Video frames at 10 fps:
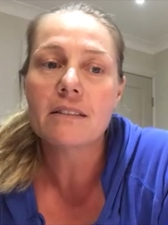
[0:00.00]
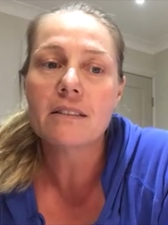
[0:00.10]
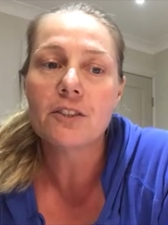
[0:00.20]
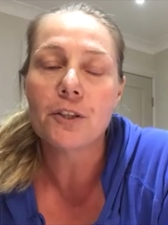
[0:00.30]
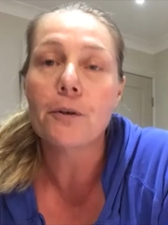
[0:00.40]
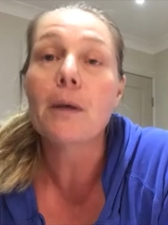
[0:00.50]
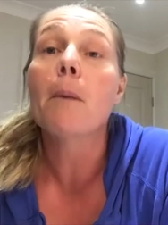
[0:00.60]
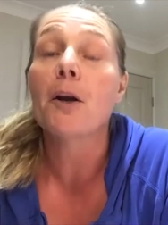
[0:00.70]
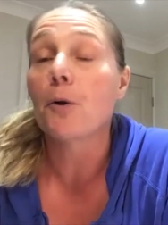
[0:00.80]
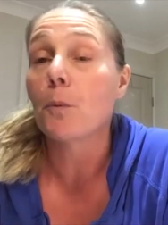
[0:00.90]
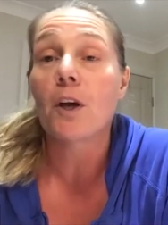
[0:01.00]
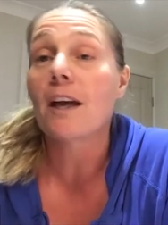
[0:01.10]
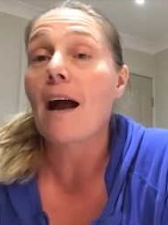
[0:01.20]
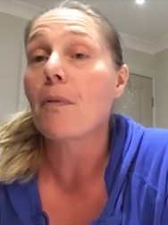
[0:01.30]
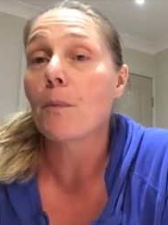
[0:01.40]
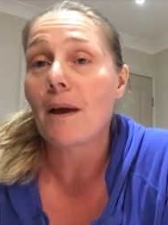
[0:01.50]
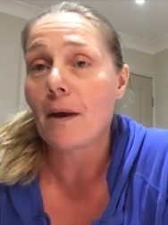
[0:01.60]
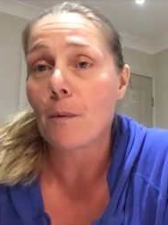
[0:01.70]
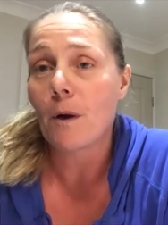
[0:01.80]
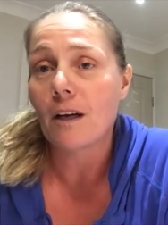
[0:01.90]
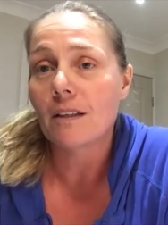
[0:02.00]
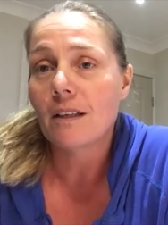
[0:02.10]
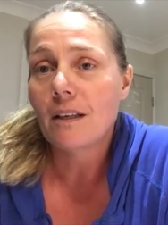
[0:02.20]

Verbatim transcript: you know, it might not work out the way they want.